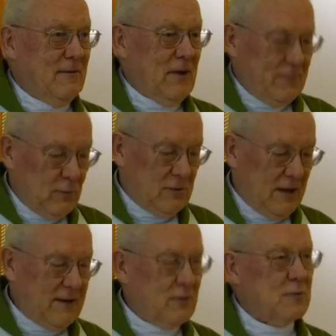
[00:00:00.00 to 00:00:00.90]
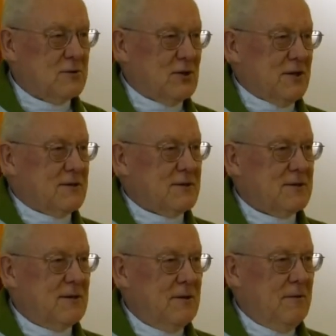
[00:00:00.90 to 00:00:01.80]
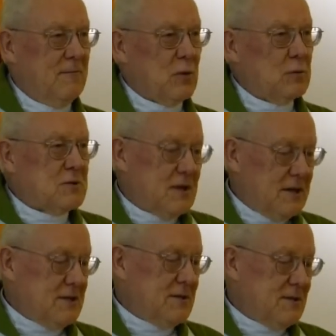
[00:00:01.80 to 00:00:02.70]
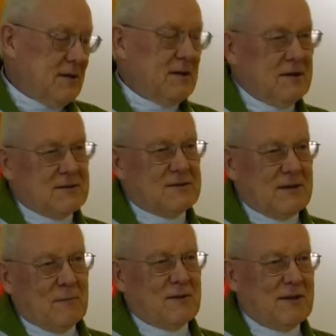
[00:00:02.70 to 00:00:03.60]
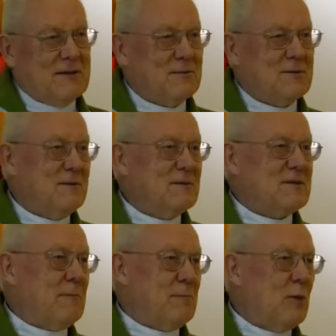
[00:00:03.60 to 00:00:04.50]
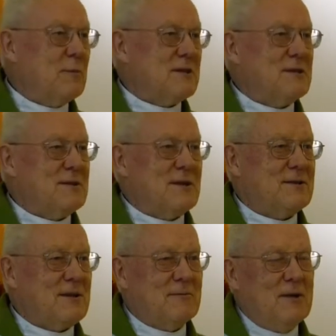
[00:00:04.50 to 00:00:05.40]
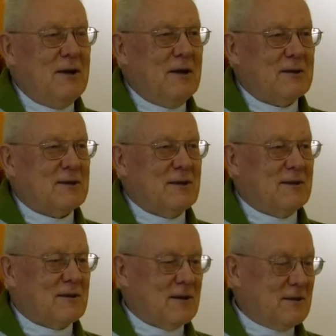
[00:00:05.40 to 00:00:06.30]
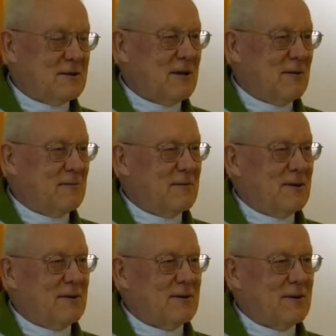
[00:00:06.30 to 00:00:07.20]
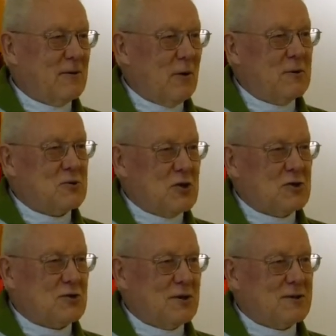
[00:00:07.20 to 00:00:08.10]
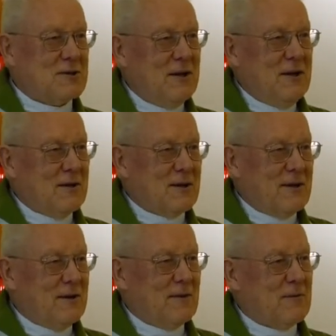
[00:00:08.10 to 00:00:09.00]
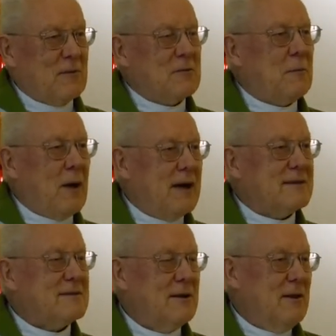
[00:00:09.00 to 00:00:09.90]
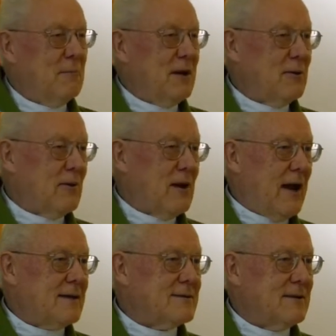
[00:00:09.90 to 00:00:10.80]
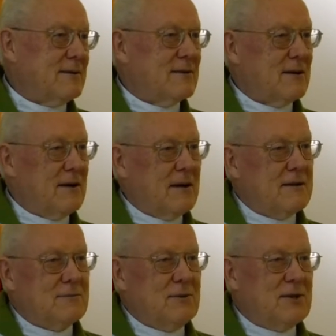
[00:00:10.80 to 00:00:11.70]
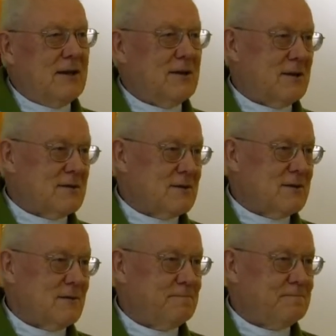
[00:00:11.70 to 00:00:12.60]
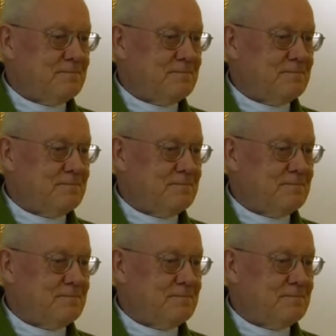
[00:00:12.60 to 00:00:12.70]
We have to take those risks. Those risks that yes, something or even some promises and some noble gestures from the past may not last, and as we take risks.